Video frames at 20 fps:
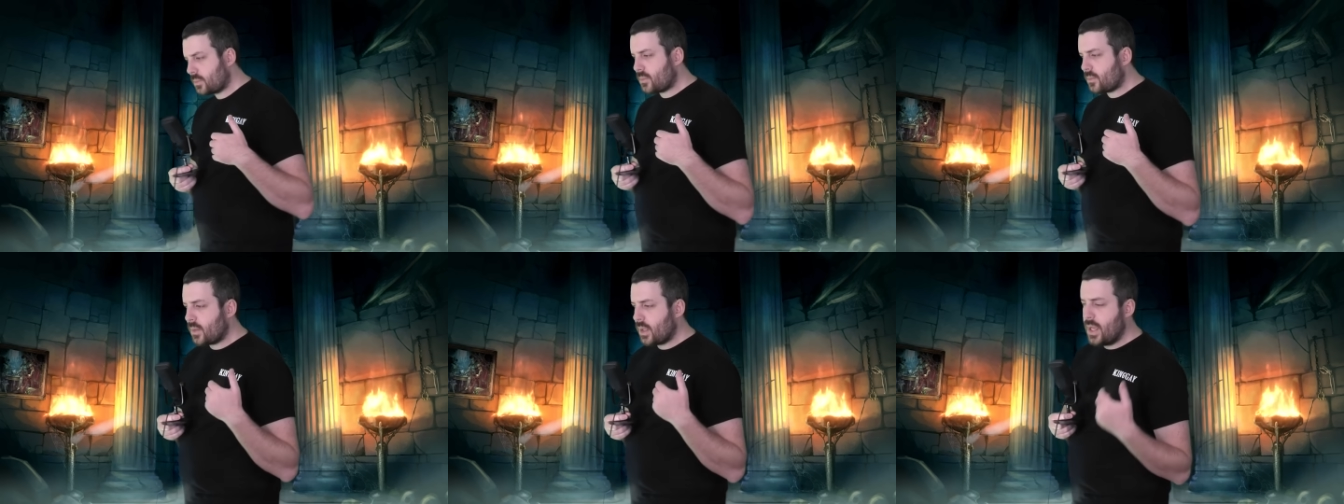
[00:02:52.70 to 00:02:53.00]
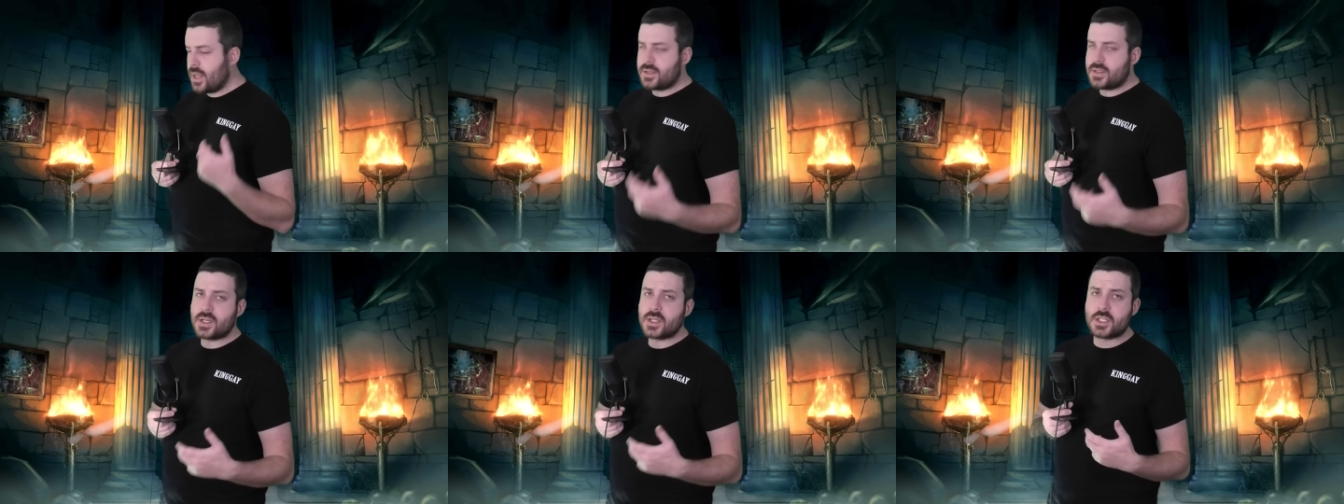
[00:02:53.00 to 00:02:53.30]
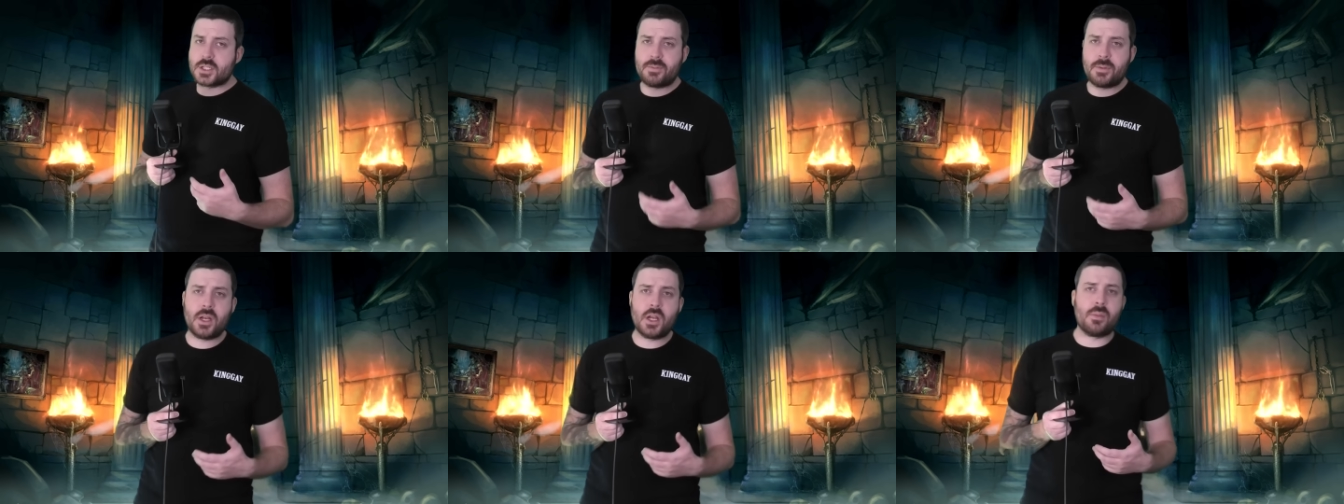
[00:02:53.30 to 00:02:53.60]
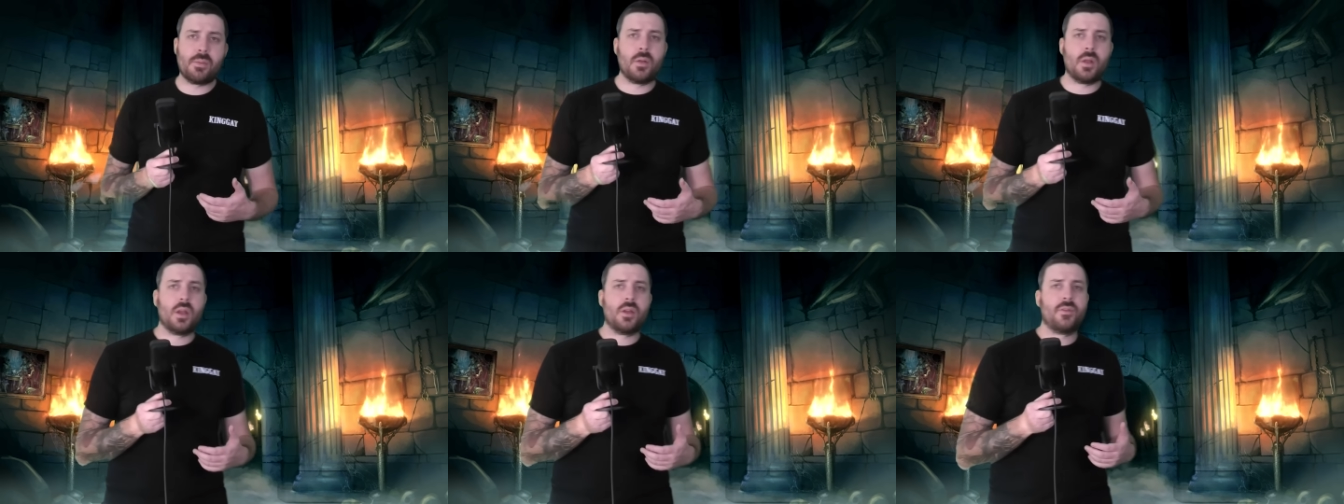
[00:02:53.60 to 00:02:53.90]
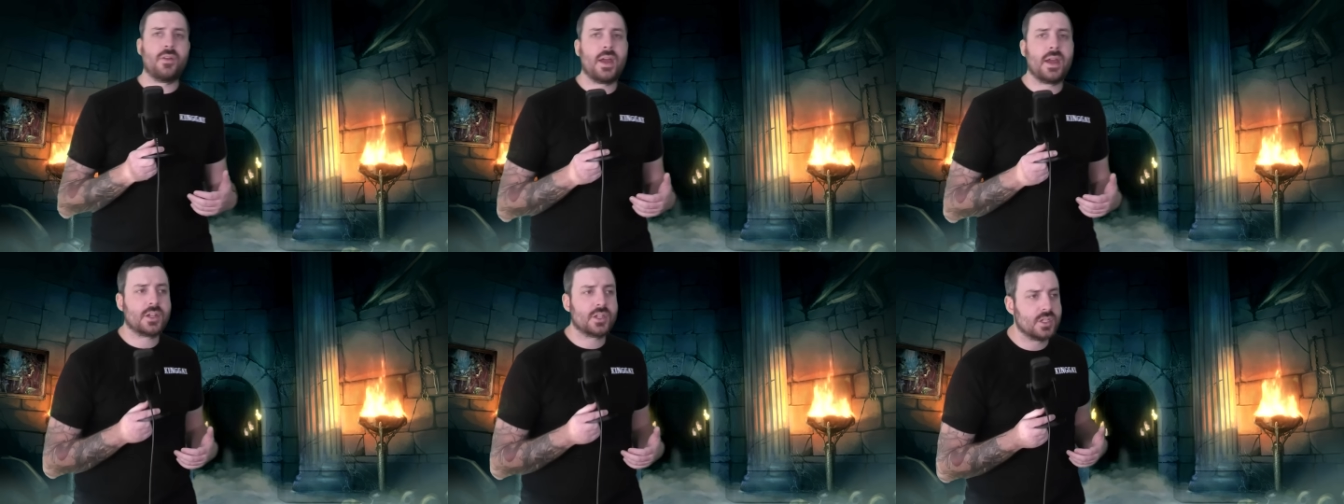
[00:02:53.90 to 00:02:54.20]
It does speed up a lot
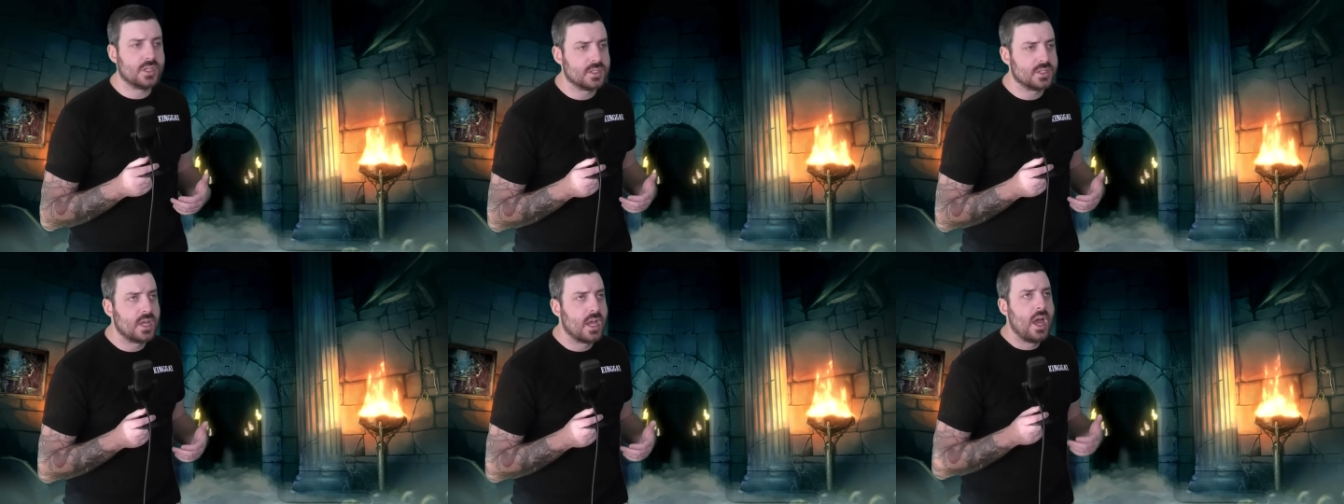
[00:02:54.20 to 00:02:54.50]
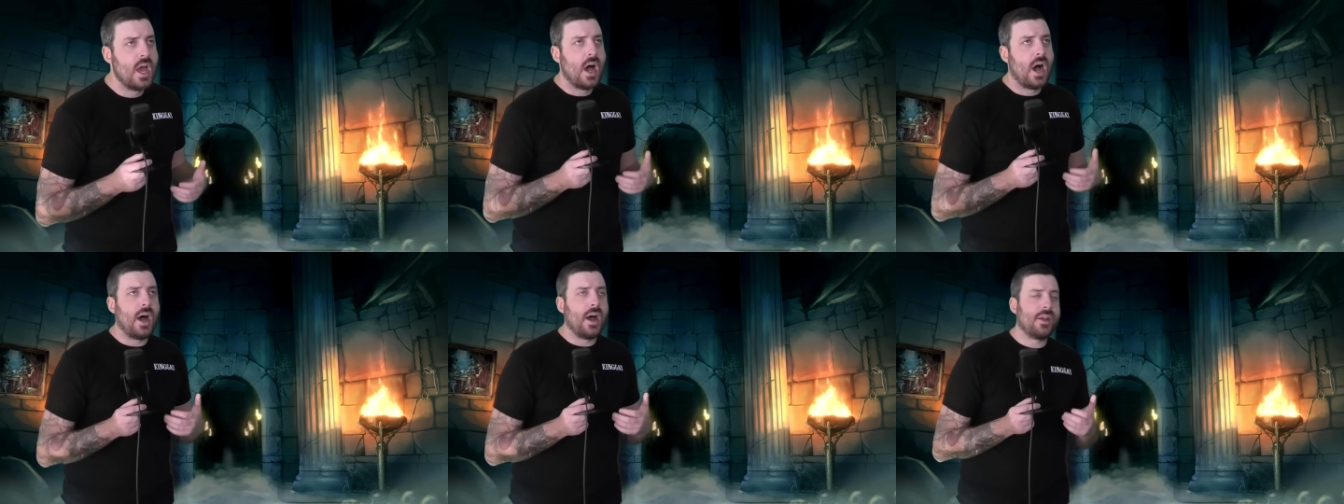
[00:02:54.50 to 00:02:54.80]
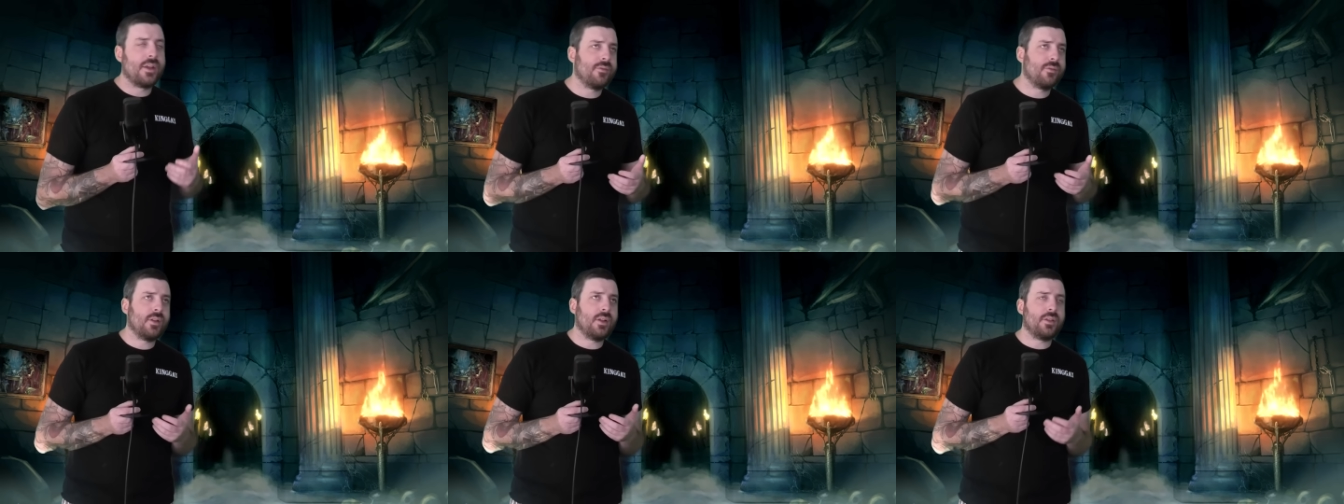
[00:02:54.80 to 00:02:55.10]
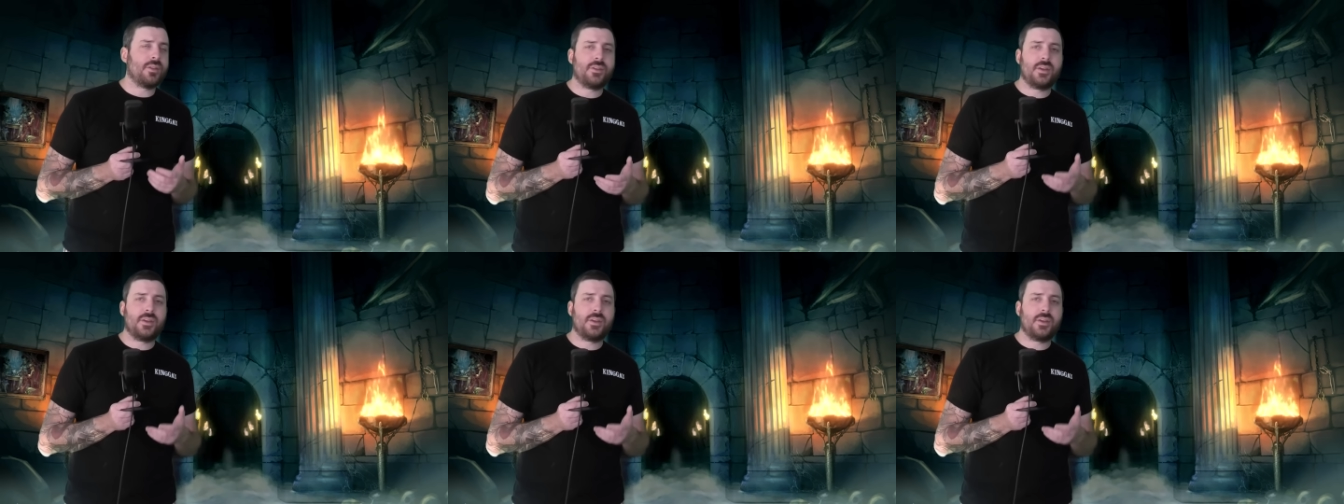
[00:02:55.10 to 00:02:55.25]
of actions. I don't really